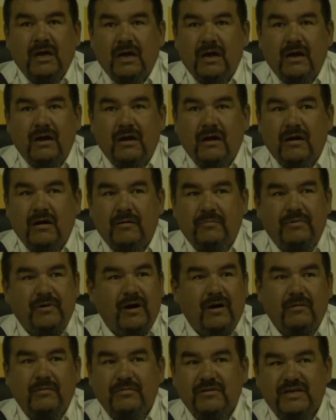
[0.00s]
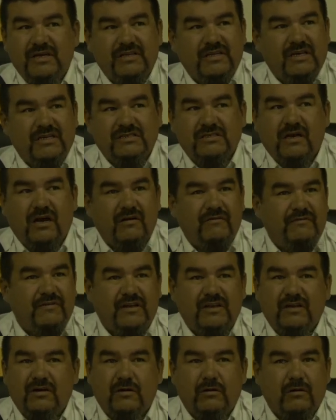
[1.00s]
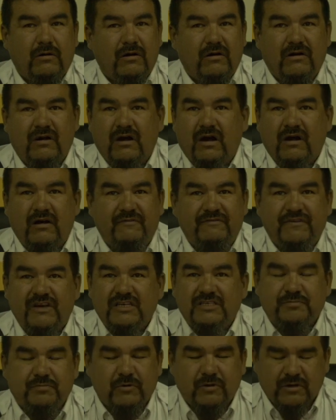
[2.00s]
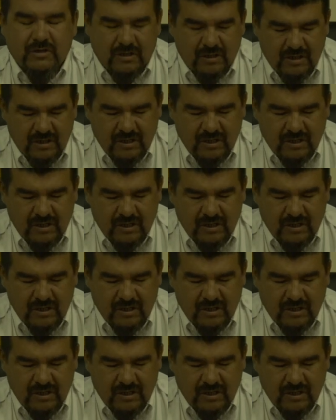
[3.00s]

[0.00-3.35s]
Uh, probably they saw a video or uh, Facebook.